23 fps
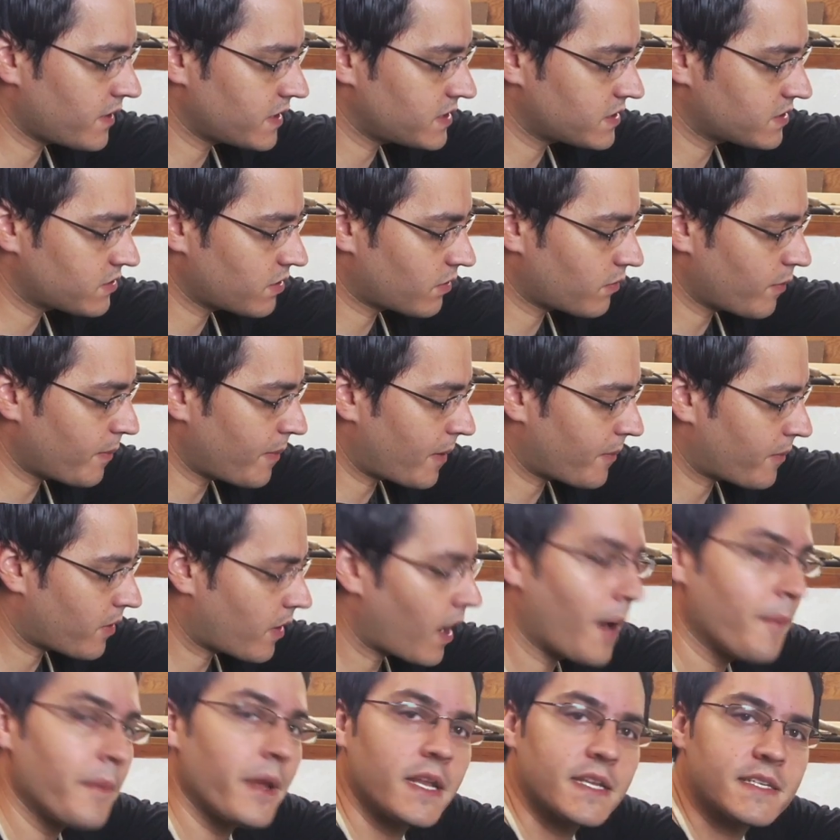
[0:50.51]
I just don't remember.
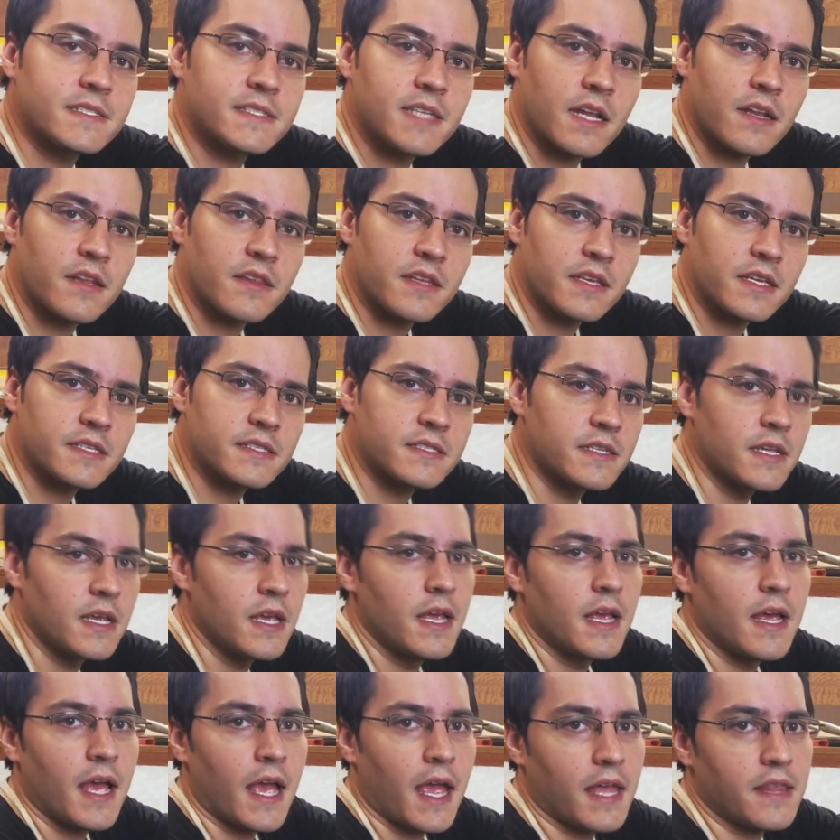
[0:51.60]
I made a set of these
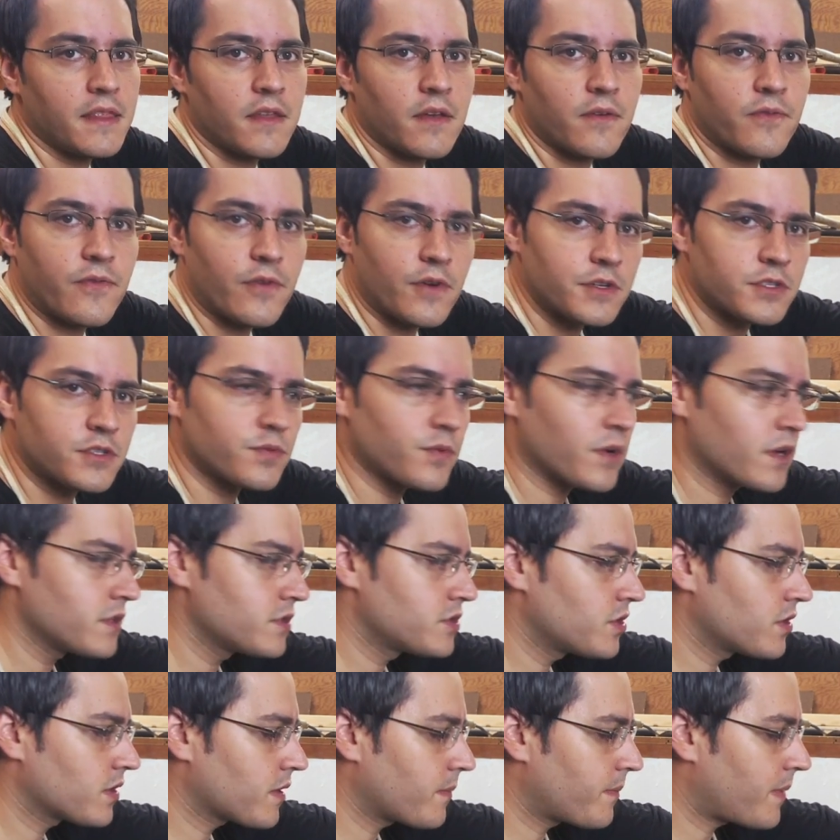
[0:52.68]
and the first one
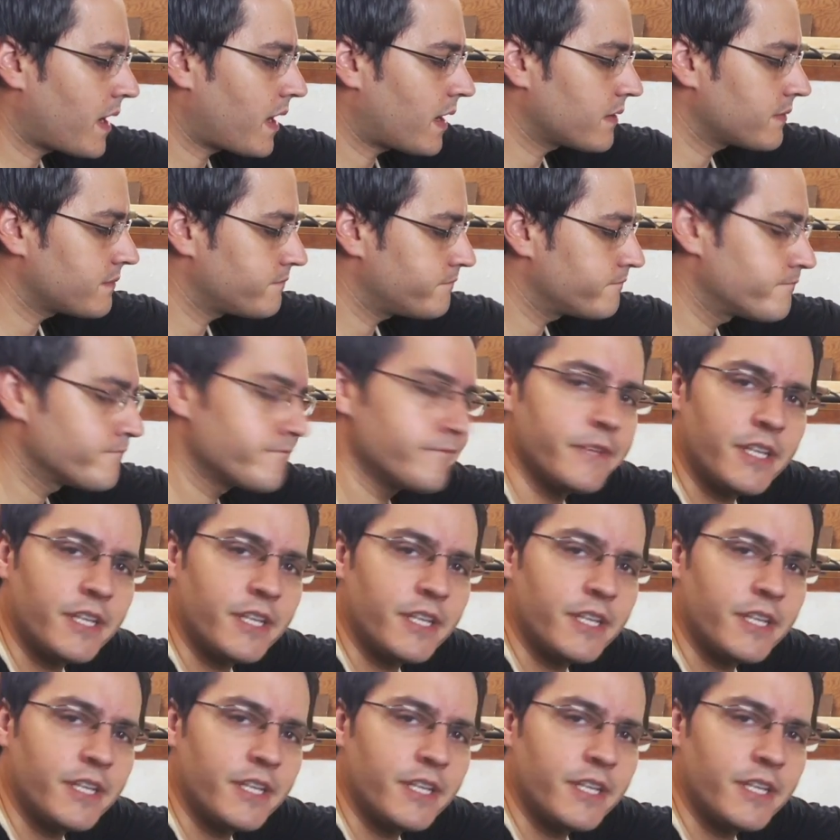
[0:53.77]
took about,